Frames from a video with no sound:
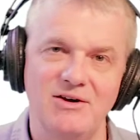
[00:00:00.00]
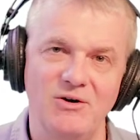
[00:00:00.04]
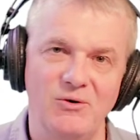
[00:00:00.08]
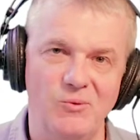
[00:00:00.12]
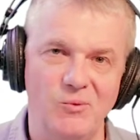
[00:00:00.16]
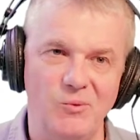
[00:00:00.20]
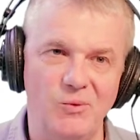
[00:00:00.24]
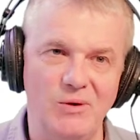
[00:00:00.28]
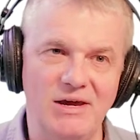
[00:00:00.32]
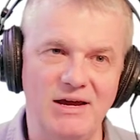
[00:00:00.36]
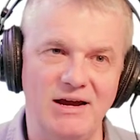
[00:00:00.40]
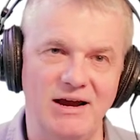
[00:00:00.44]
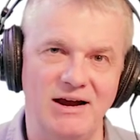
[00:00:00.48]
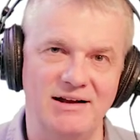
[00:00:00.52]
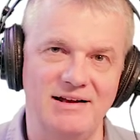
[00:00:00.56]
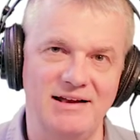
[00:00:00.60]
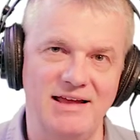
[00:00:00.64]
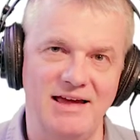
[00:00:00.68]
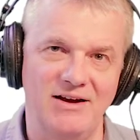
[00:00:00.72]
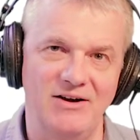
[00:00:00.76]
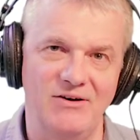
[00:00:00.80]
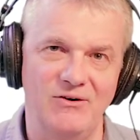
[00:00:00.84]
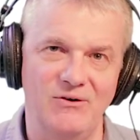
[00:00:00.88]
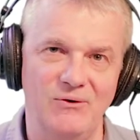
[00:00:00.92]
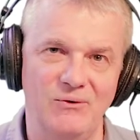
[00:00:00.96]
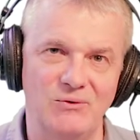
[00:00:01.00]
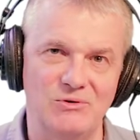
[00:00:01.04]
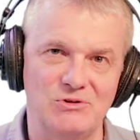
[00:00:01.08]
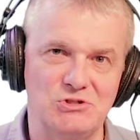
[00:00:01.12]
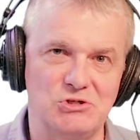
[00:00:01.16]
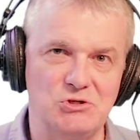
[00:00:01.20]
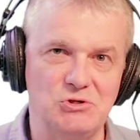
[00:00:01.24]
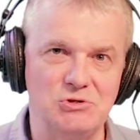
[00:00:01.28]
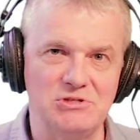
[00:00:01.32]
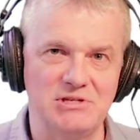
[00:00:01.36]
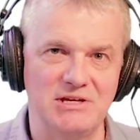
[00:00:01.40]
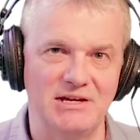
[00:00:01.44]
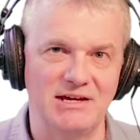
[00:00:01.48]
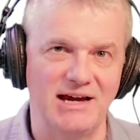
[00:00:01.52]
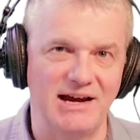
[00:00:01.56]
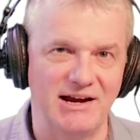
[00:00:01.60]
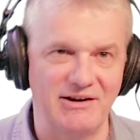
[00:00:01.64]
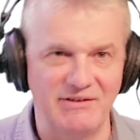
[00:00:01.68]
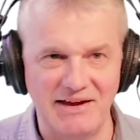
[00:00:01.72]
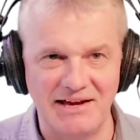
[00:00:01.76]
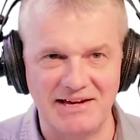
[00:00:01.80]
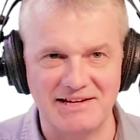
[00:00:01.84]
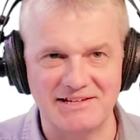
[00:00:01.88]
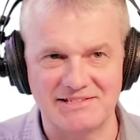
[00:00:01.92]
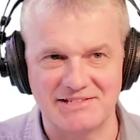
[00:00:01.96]
We are now choosing our
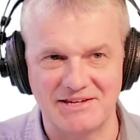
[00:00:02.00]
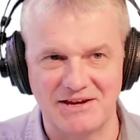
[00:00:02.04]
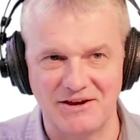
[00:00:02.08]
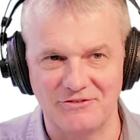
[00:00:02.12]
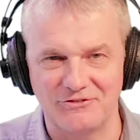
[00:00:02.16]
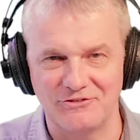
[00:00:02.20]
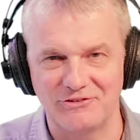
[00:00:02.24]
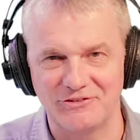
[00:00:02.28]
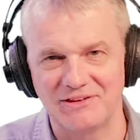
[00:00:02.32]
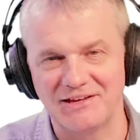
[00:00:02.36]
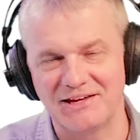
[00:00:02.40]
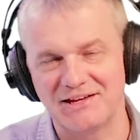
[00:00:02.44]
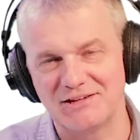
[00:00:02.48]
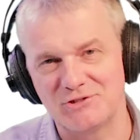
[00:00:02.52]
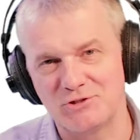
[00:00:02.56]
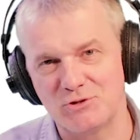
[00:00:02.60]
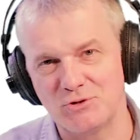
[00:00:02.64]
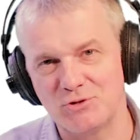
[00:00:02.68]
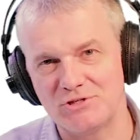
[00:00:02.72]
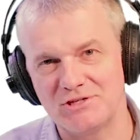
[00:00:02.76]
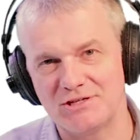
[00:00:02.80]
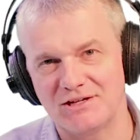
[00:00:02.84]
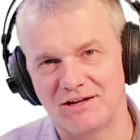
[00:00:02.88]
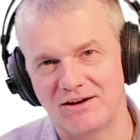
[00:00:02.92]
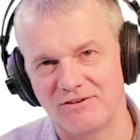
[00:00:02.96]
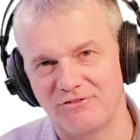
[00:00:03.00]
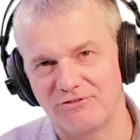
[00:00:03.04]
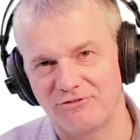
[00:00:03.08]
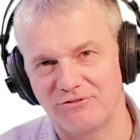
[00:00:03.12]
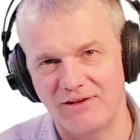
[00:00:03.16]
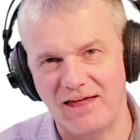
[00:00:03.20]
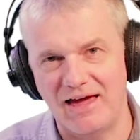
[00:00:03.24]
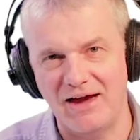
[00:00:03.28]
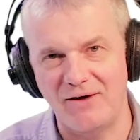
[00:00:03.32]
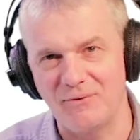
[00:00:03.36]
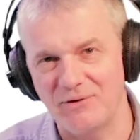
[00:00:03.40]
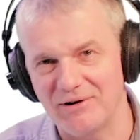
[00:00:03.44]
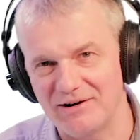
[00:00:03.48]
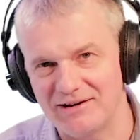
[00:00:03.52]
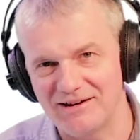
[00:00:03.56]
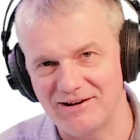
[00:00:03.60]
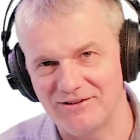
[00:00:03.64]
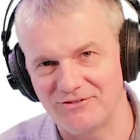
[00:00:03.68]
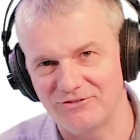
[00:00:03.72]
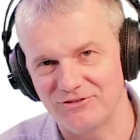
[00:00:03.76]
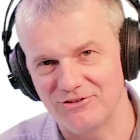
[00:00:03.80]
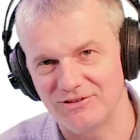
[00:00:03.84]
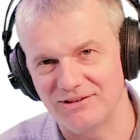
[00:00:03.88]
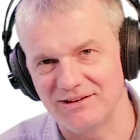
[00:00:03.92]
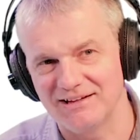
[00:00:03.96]
eggs carefully and choosing our flour
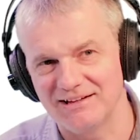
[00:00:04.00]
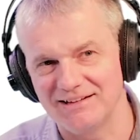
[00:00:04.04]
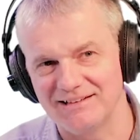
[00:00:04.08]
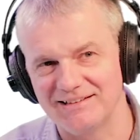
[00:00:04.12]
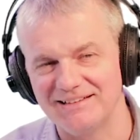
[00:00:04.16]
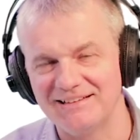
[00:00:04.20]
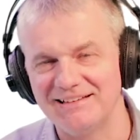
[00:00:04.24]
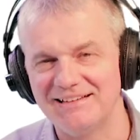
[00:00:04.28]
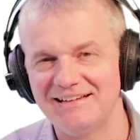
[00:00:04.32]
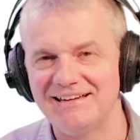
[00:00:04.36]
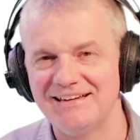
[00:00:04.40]
carefully and